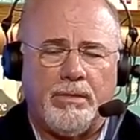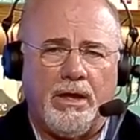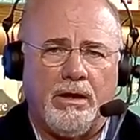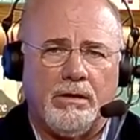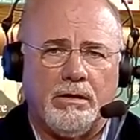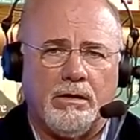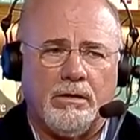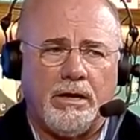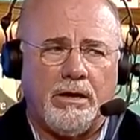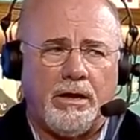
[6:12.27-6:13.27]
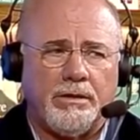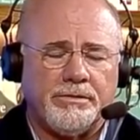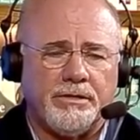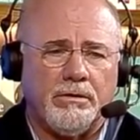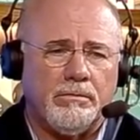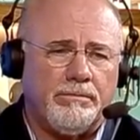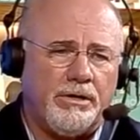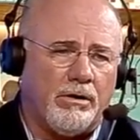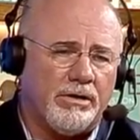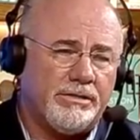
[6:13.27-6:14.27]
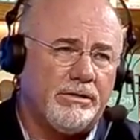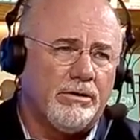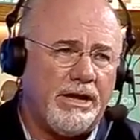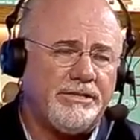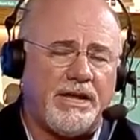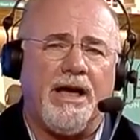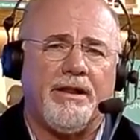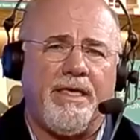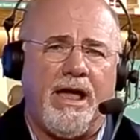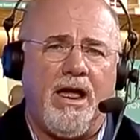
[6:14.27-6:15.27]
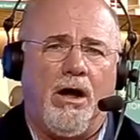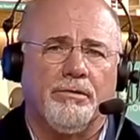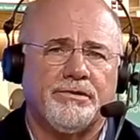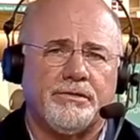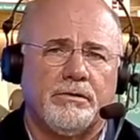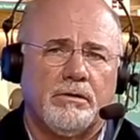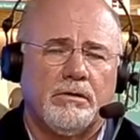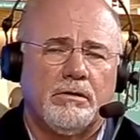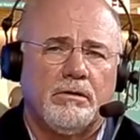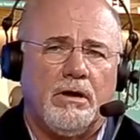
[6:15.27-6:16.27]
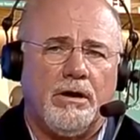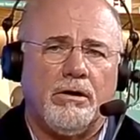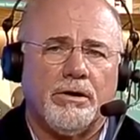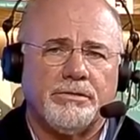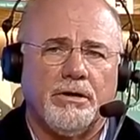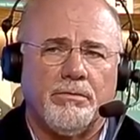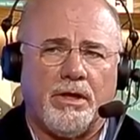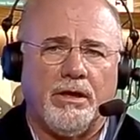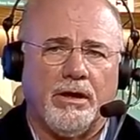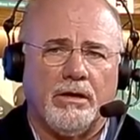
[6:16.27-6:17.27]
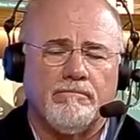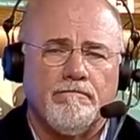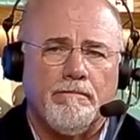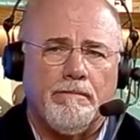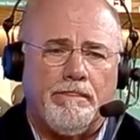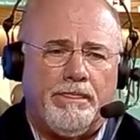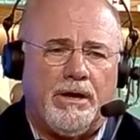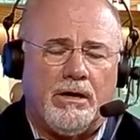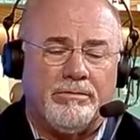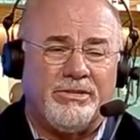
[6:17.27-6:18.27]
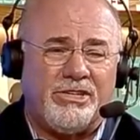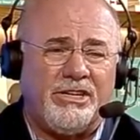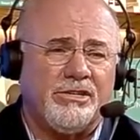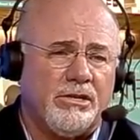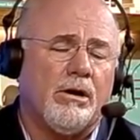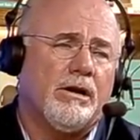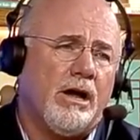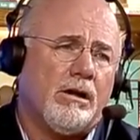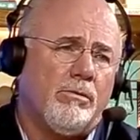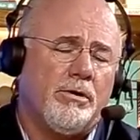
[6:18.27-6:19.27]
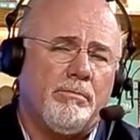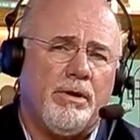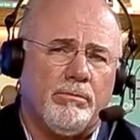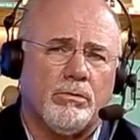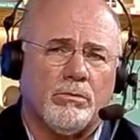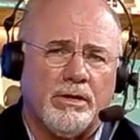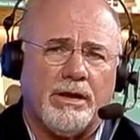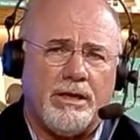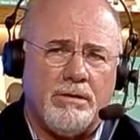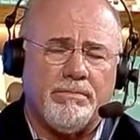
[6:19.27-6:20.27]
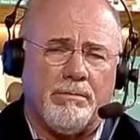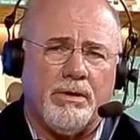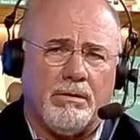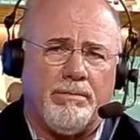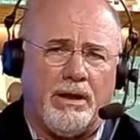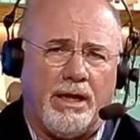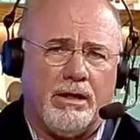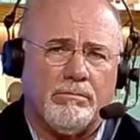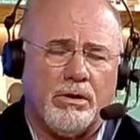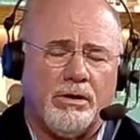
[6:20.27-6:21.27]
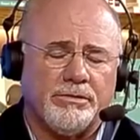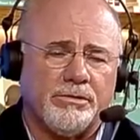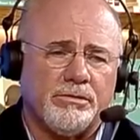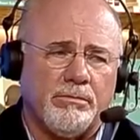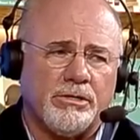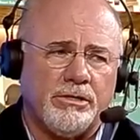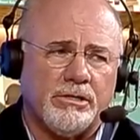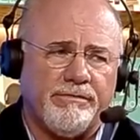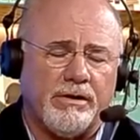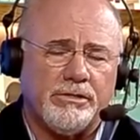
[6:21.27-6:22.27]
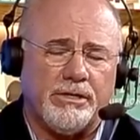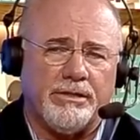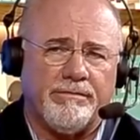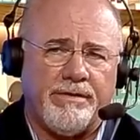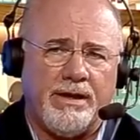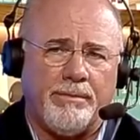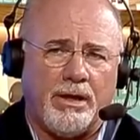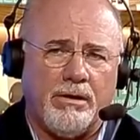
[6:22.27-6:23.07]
And, yep. uh, and, and so you know until he's out of the house and on his own again, uh, she's got, not going to be able to really implement a plan because there's so much dysfunction in the family.